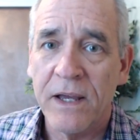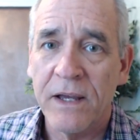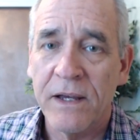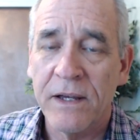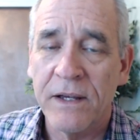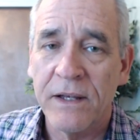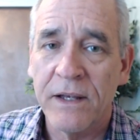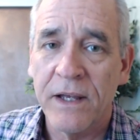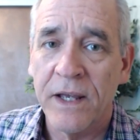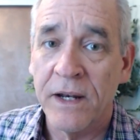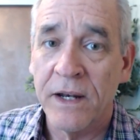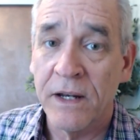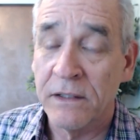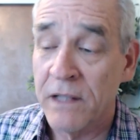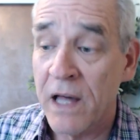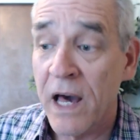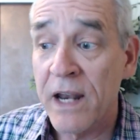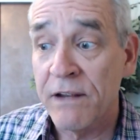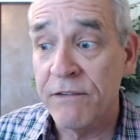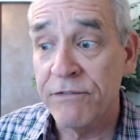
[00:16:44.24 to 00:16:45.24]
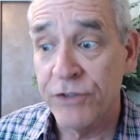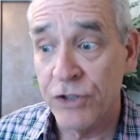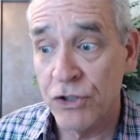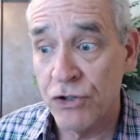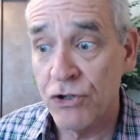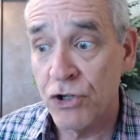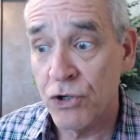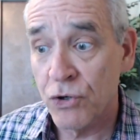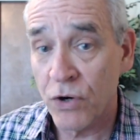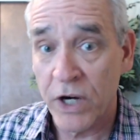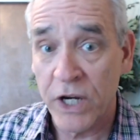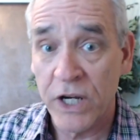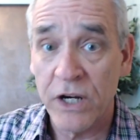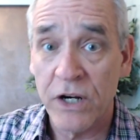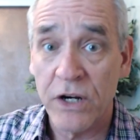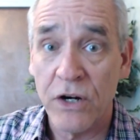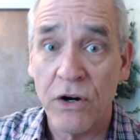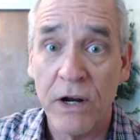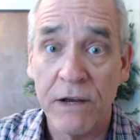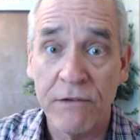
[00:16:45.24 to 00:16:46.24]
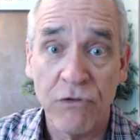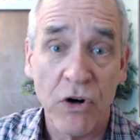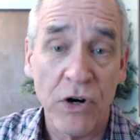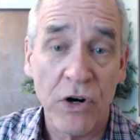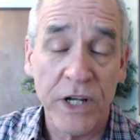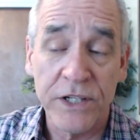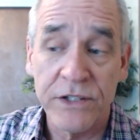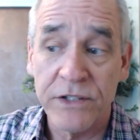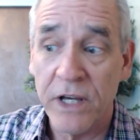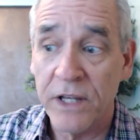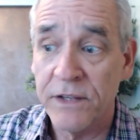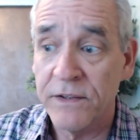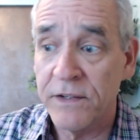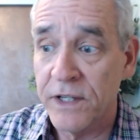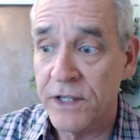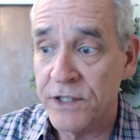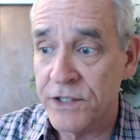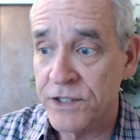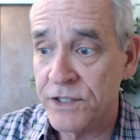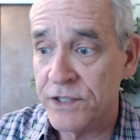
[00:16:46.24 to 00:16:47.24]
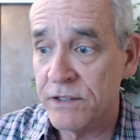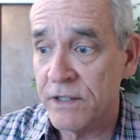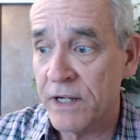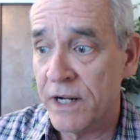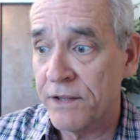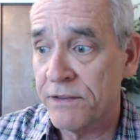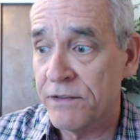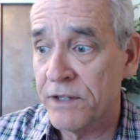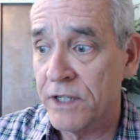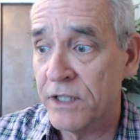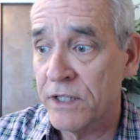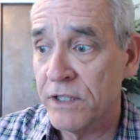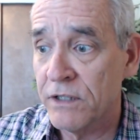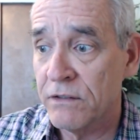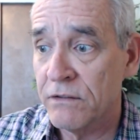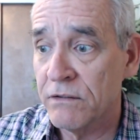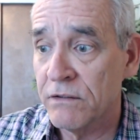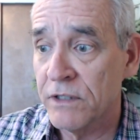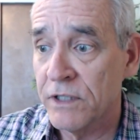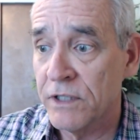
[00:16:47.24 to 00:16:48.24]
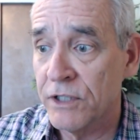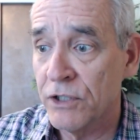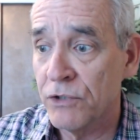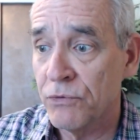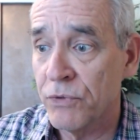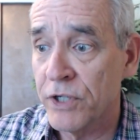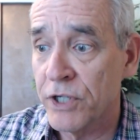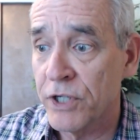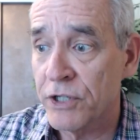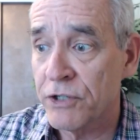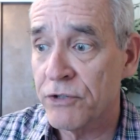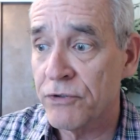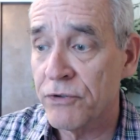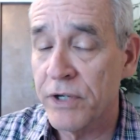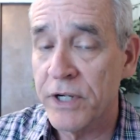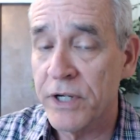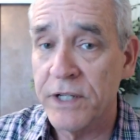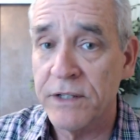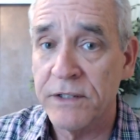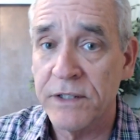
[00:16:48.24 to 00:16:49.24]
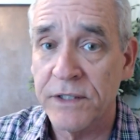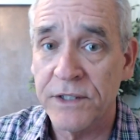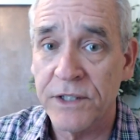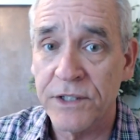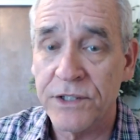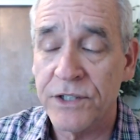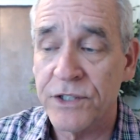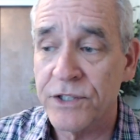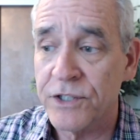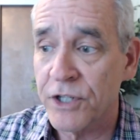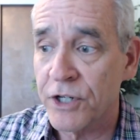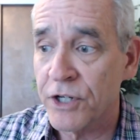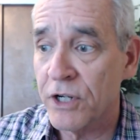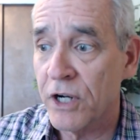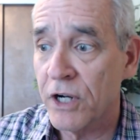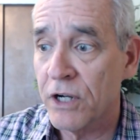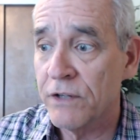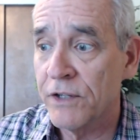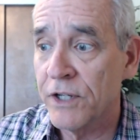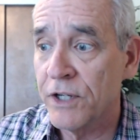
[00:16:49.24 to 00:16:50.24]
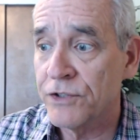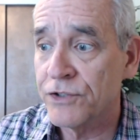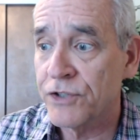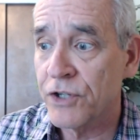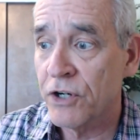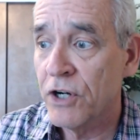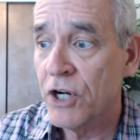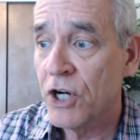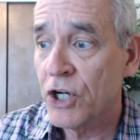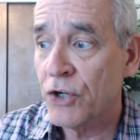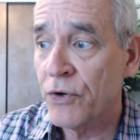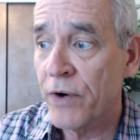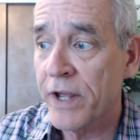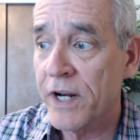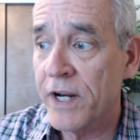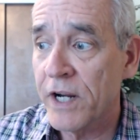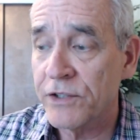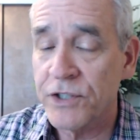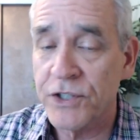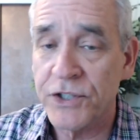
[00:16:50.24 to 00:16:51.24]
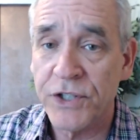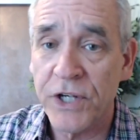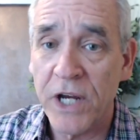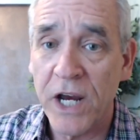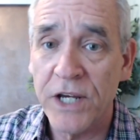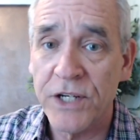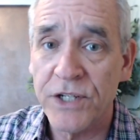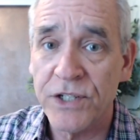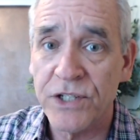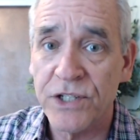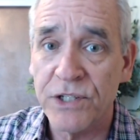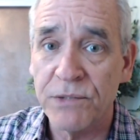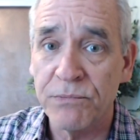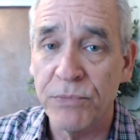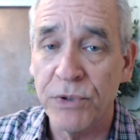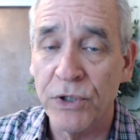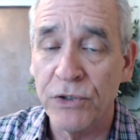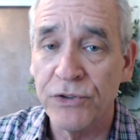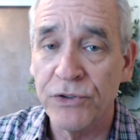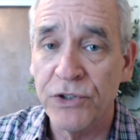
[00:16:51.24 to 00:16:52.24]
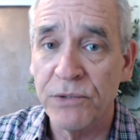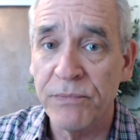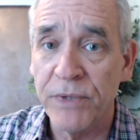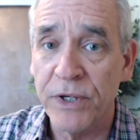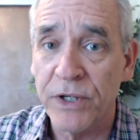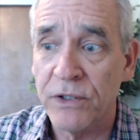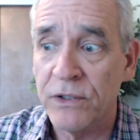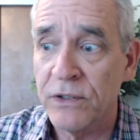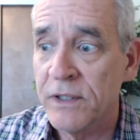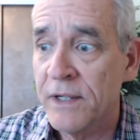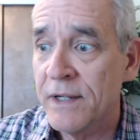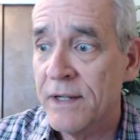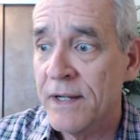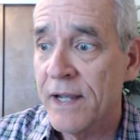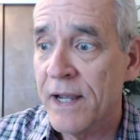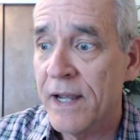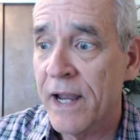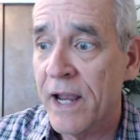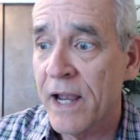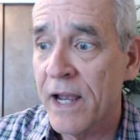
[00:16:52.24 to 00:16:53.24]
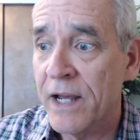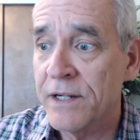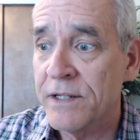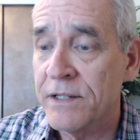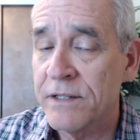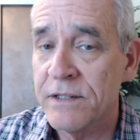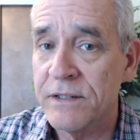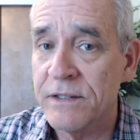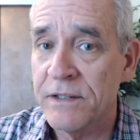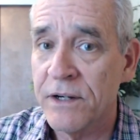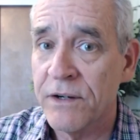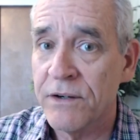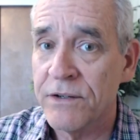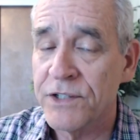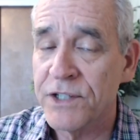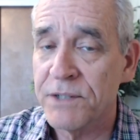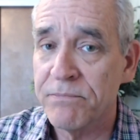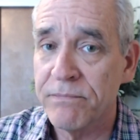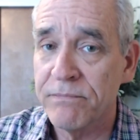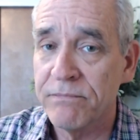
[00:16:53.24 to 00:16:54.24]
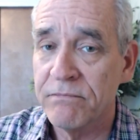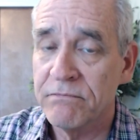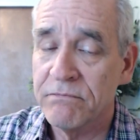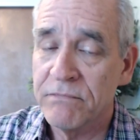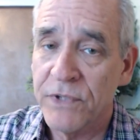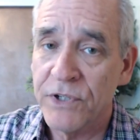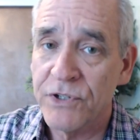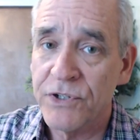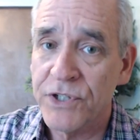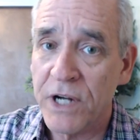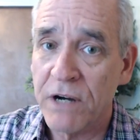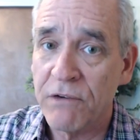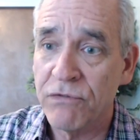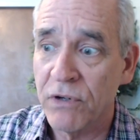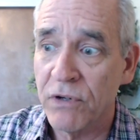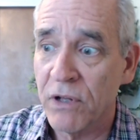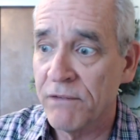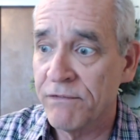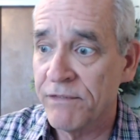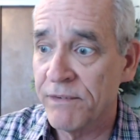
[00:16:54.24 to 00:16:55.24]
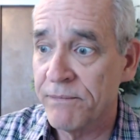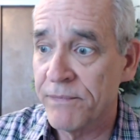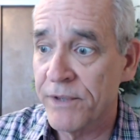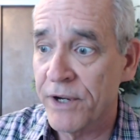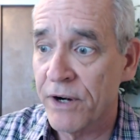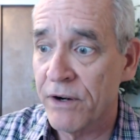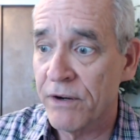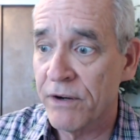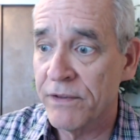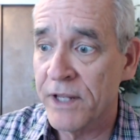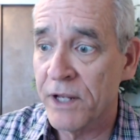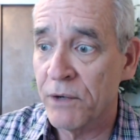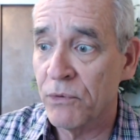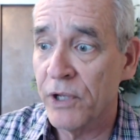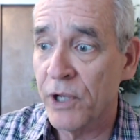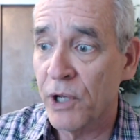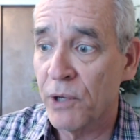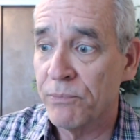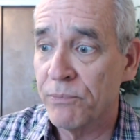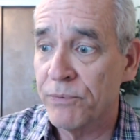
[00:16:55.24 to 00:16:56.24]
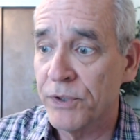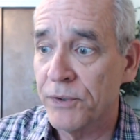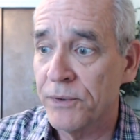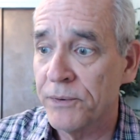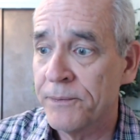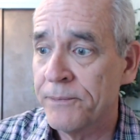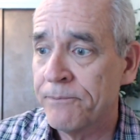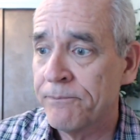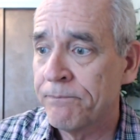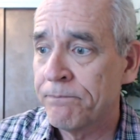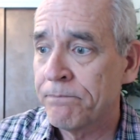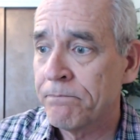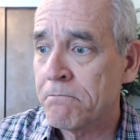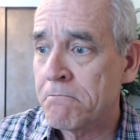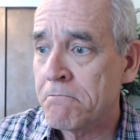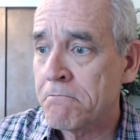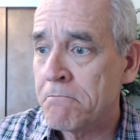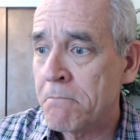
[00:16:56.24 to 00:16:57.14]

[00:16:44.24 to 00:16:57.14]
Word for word: and a lot of you who are here have already done this. I think that you would agree that this is a these are great exercises to build your middle, and there's a there's several of them there that will help you. Um,